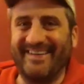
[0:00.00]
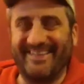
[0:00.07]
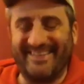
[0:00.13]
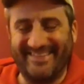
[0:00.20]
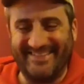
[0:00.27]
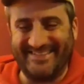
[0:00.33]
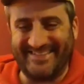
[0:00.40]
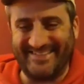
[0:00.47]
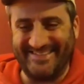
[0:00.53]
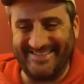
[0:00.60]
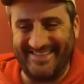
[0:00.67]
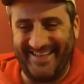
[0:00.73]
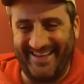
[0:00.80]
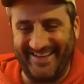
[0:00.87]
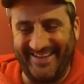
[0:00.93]
this
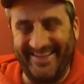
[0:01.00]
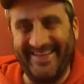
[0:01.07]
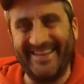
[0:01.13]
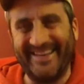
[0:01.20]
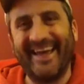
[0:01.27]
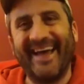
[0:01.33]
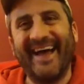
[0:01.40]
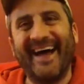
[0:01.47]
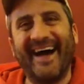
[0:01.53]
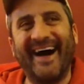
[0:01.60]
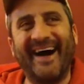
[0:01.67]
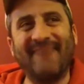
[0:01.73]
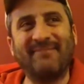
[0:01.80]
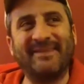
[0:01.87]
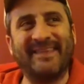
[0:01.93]
is not good.
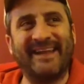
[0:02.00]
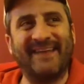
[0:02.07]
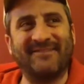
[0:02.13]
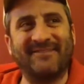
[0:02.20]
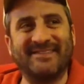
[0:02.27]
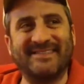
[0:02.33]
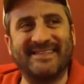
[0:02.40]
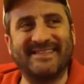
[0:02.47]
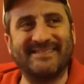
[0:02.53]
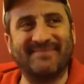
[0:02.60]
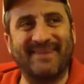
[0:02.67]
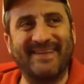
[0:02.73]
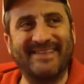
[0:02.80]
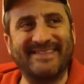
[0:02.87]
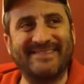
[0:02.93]
But then after 6
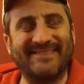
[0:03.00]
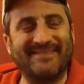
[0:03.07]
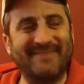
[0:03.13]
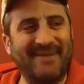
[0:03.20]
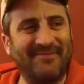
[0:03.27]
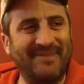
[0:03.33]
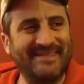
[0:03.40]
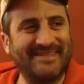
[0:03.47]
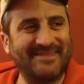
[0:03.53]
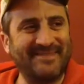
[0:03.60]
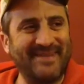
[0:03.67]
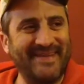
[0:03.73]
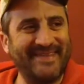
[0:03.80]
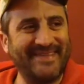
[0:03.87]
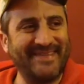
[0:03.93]
months, we met once a month.